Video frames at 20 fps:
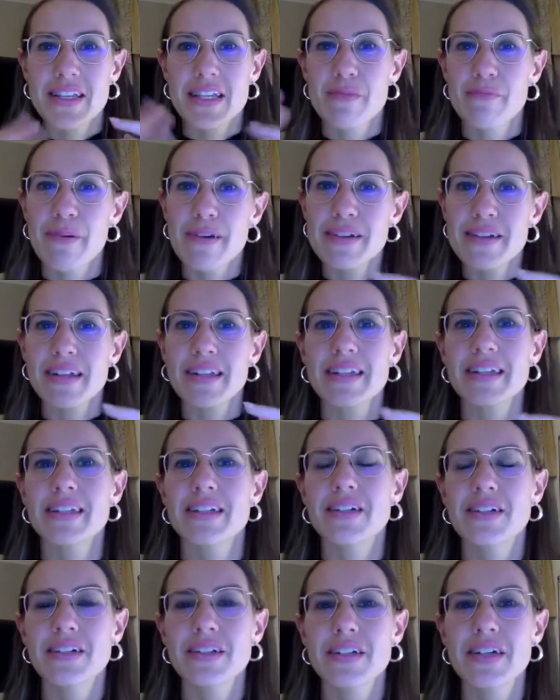especially
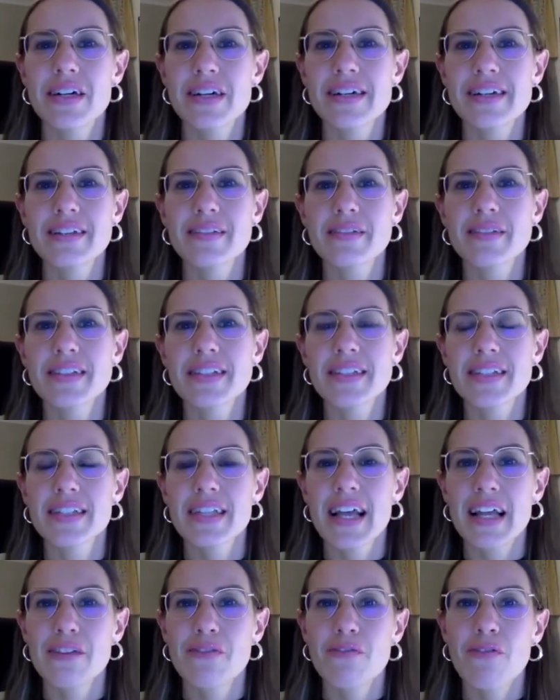the returns
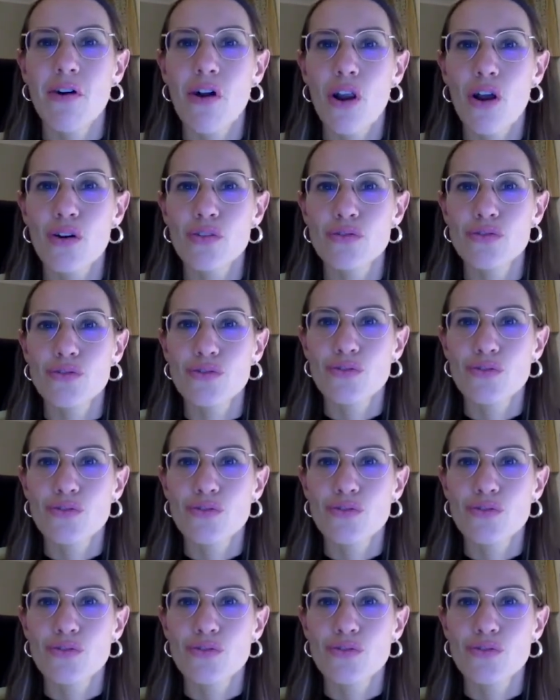that followed